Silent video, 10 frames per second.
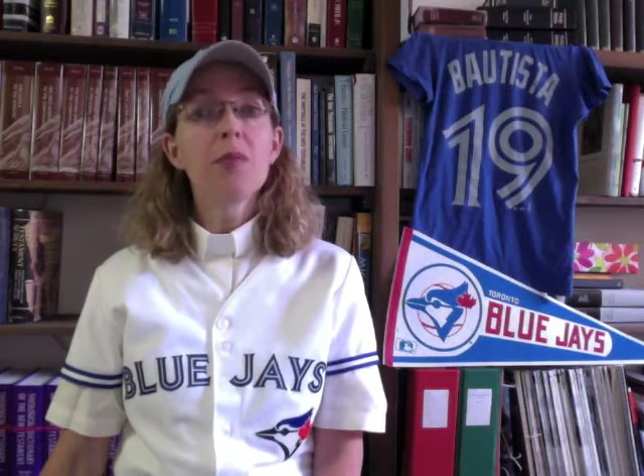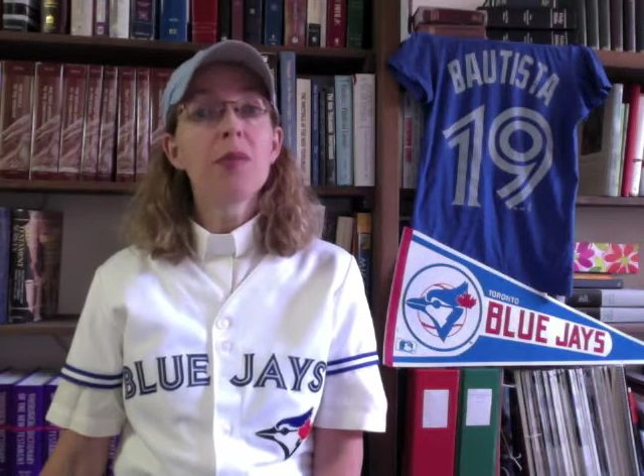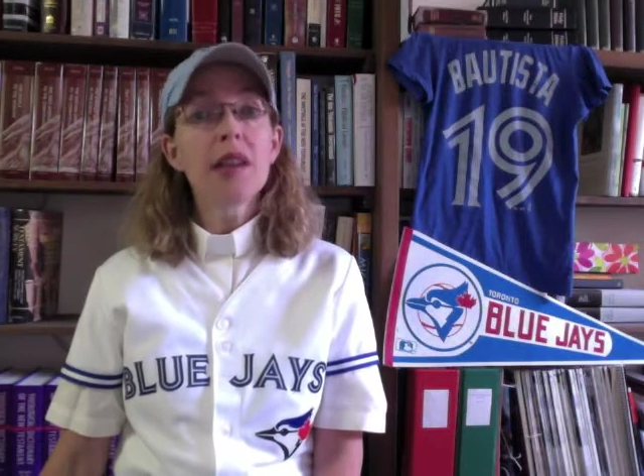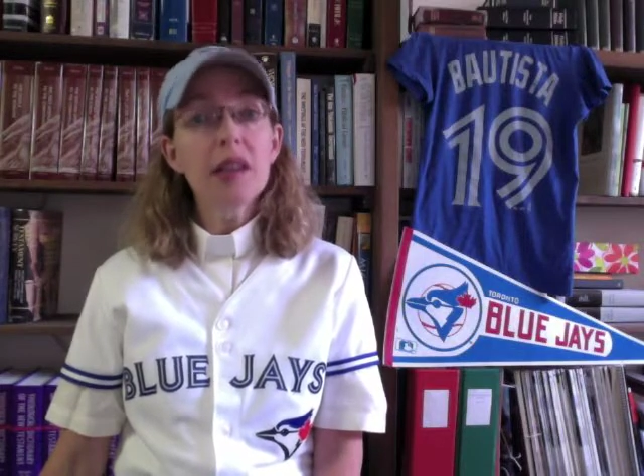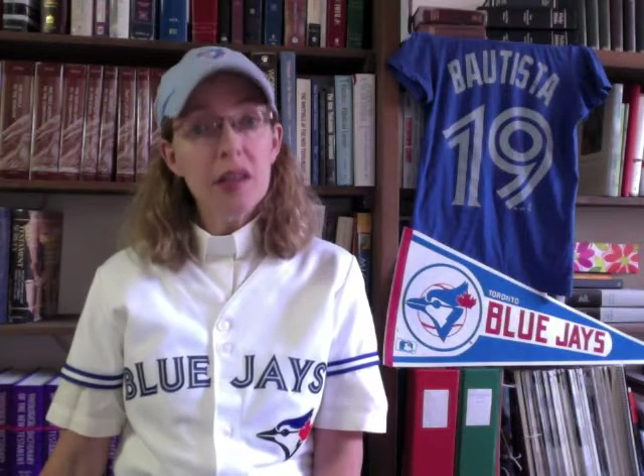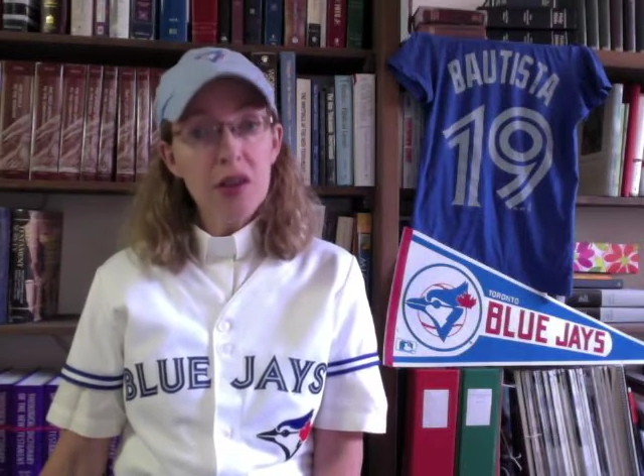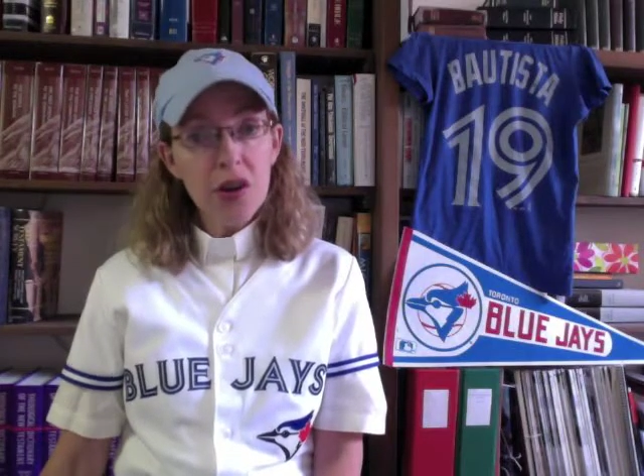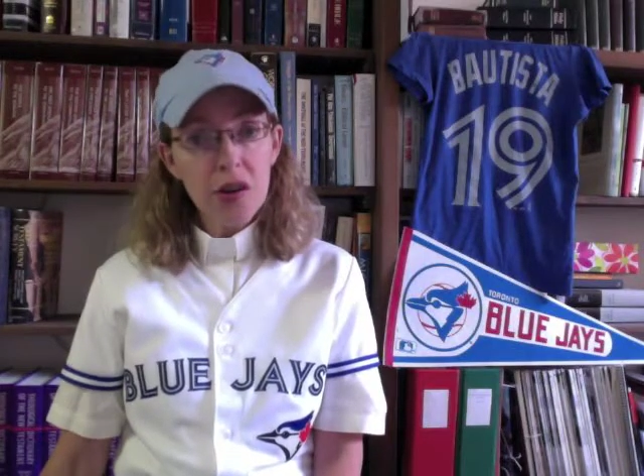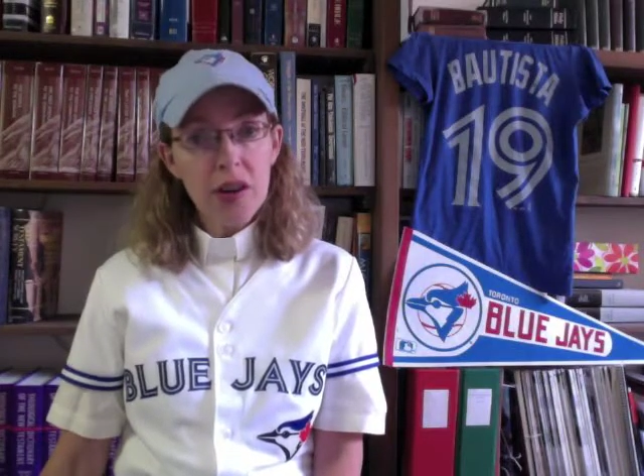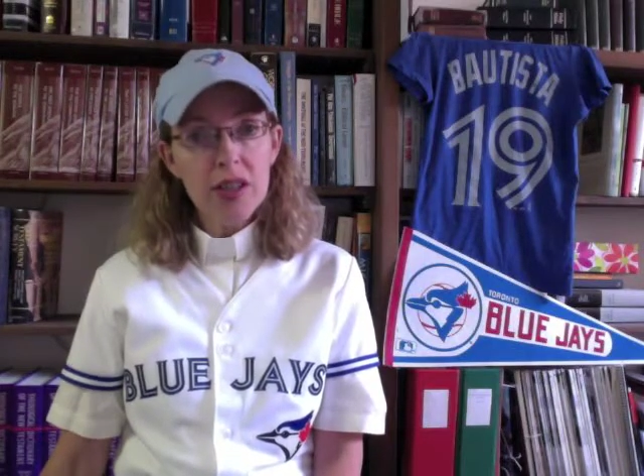Be
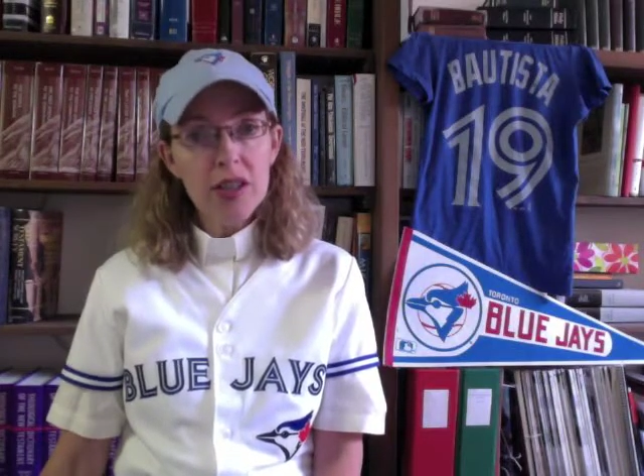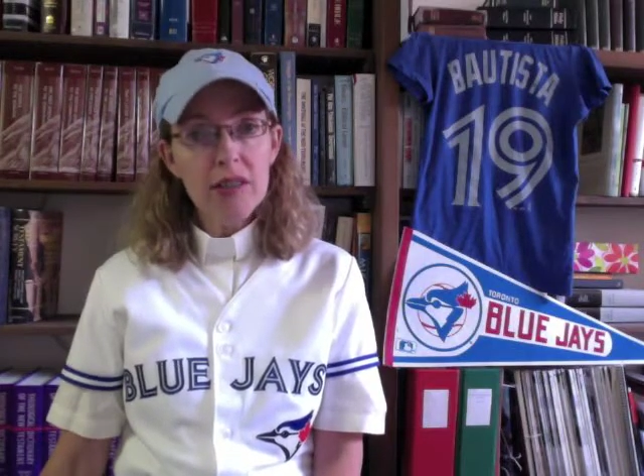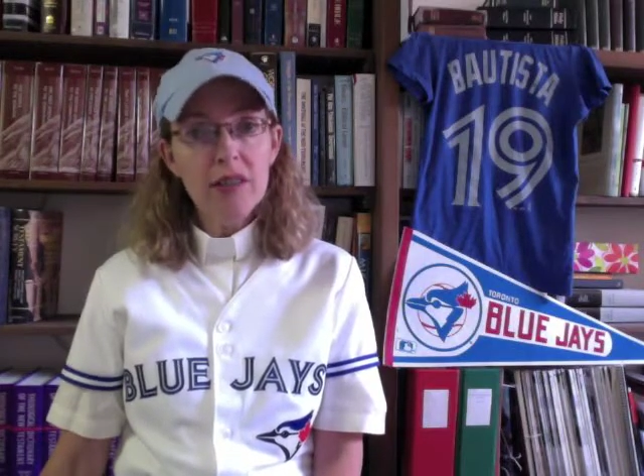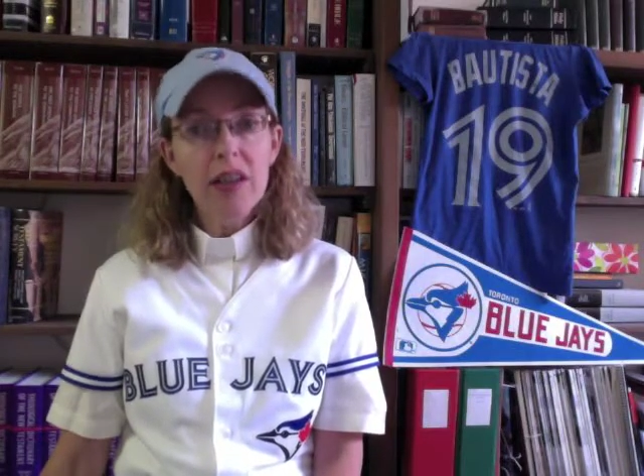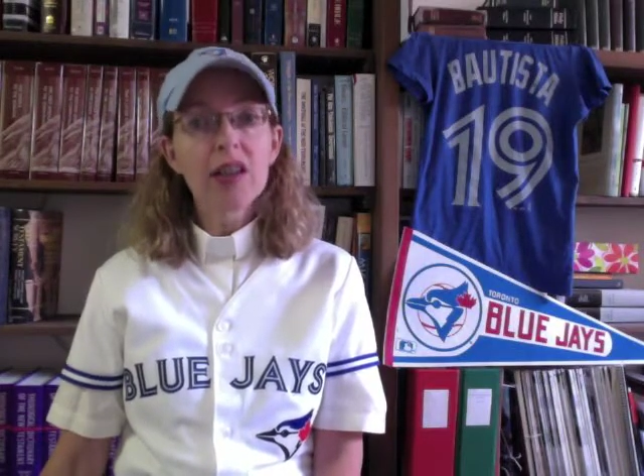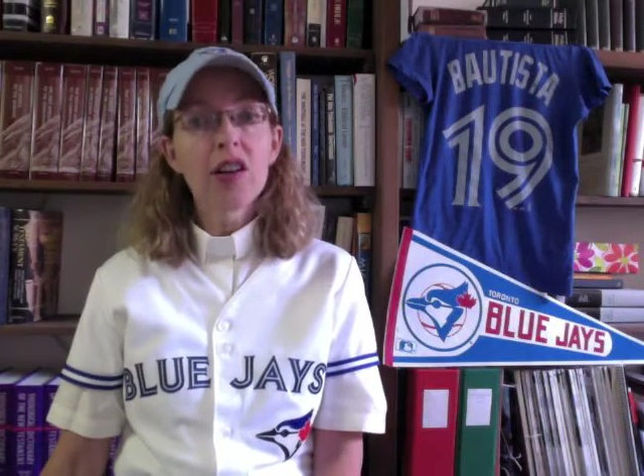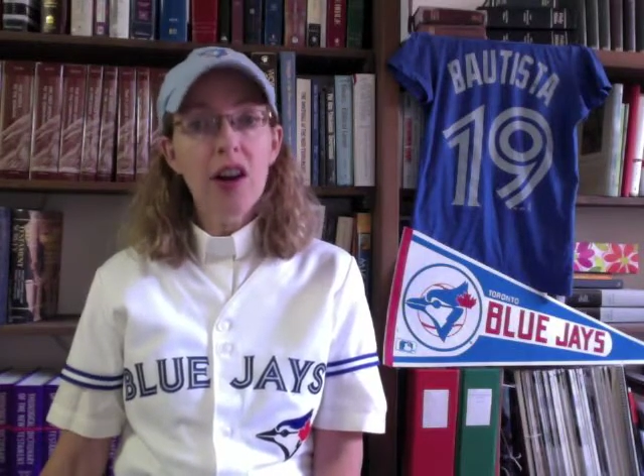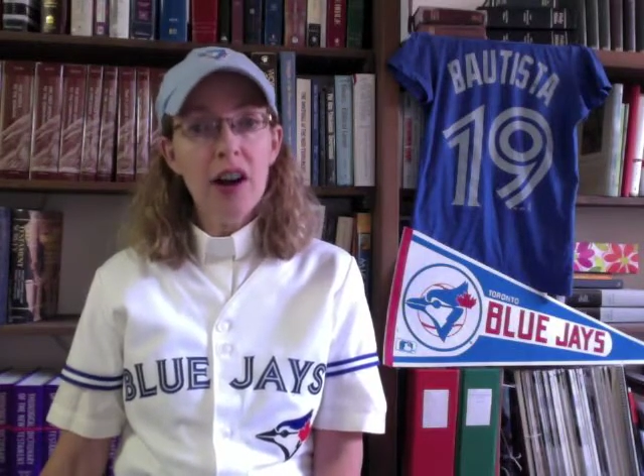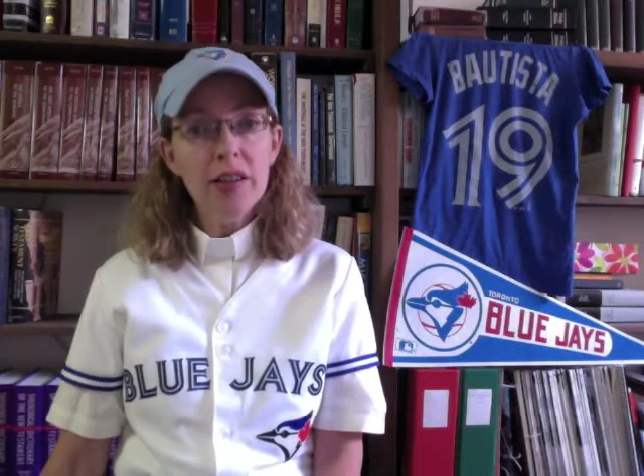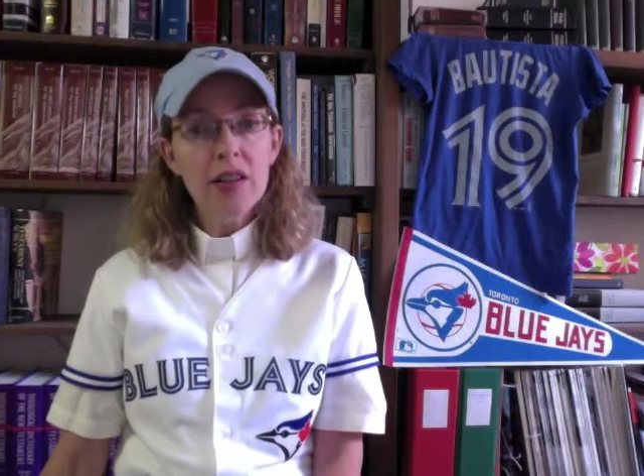encouraged that God